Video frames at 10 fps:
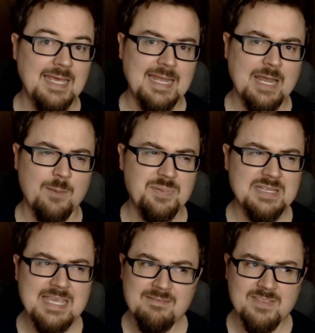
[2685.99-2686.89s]
Now, I
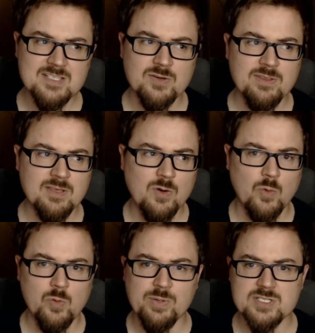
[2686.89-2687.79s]
believe these are in the core
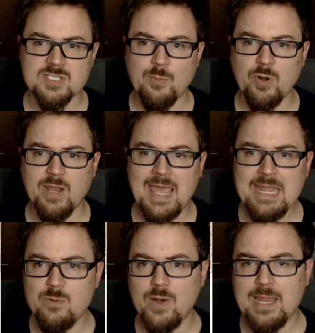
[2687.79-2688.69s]
rulebook somewhere
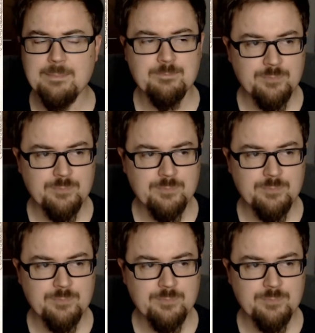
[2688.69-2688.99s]
anyway,